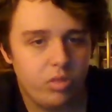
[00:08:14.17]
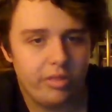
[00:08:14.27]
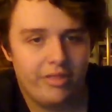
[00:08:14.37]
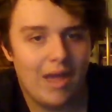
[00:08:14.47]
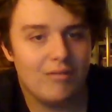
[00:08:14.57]

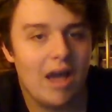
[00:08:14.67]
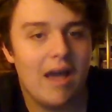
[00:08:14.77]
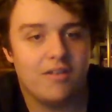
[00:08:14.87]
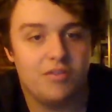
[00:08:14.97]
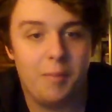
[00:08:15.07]
They have a guy
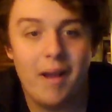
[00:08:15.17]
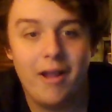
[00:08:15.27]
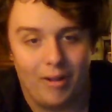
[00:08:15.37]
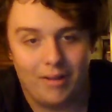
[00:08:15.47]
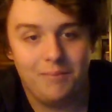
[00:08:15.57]

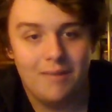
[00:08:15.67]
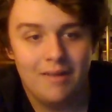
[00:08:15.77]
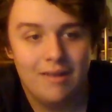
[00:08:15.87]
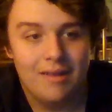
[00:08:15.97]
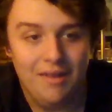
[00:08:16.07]
expiring.
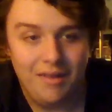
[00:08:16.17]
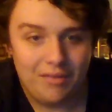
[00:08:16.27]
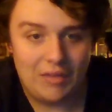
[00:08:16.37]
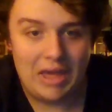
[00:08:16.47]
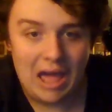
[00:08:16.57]

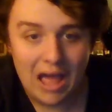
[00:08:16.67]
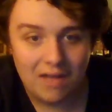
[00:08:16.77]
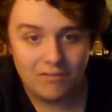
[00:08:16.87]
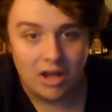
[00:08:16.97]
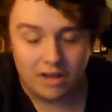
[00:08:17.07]
They have
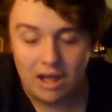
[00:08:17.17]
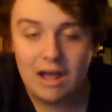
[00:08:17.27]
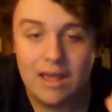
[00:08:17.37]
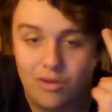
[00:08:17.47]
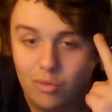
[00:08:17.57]
a
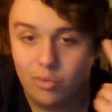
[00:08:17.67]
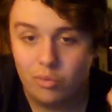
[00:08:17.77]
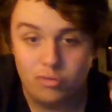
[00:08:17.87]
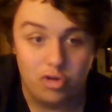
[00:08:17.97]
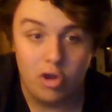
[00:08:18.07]
guy
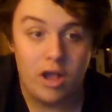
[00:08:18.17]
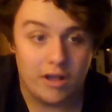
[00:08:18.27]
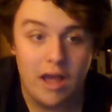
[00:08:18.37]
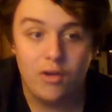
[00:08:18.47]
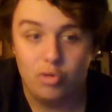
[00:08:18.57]

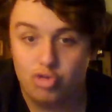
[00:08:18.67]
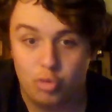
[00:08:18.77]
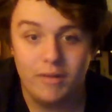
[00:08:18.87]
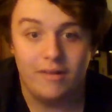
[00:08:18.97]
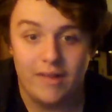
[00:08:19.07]
who's
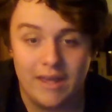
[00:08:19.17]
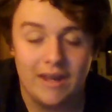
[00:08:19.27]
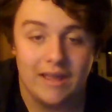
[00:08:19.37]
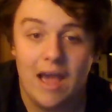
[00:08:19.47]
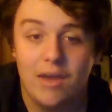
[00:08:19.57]
dwindling, and a
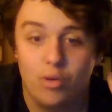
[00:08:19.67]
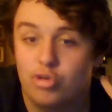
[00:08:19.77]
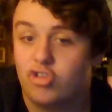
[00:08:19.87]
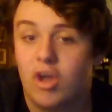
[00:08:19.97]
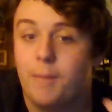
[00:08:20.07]
guy who
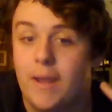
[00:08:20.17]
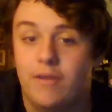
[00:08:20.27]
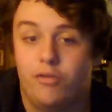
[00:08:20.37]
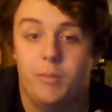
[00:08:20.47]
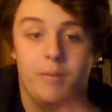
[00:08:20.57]
just got paid
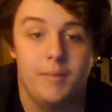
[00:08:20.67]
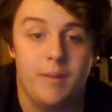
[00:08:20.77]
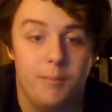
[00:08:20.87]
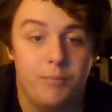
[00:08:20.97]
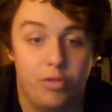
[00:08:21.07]

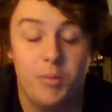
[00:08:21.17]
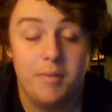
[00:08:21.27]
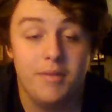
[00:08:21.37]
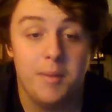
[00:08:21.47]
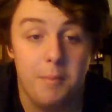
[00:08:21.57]
$3
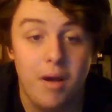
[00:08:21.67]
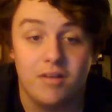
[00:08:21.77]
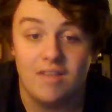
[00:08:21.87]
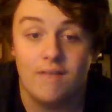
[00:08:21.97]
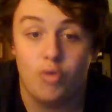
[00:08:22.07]
million
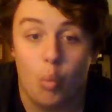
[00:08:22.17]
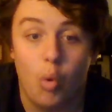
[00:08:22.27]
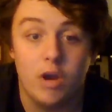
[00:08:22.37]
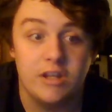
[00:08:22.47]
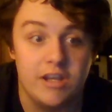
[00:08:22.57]
after 1
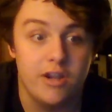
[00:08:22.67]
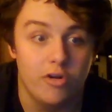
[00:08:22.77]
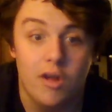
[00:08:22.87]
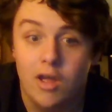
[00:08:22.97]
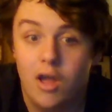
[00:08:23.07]
year
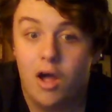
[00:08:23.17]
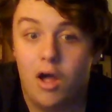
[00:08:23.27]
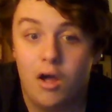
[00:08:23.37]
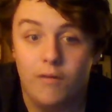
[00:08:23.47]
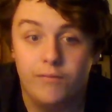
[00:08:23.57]

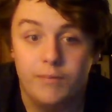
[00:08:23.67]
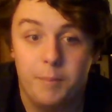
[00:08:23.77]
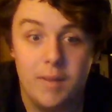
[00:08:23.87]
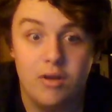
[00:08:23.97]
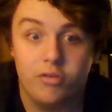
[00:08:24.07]
of
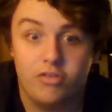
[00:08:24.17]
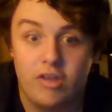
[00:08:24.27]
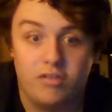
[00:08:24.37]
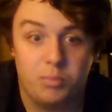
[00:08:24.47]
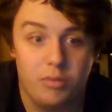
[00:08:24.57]
middle
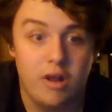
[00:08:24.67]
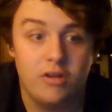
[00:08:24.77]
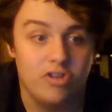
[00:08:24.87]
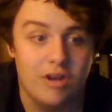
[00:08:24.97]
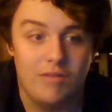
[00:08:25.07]
six
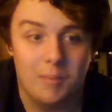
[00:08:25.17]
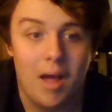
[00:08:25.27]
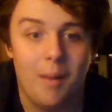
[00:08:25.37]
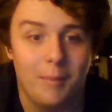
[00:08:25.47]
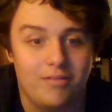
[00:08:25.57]
production, if I'm
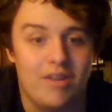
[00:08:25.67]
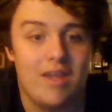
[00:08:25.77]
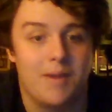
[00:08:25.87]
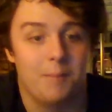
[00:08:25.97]
not mistaken.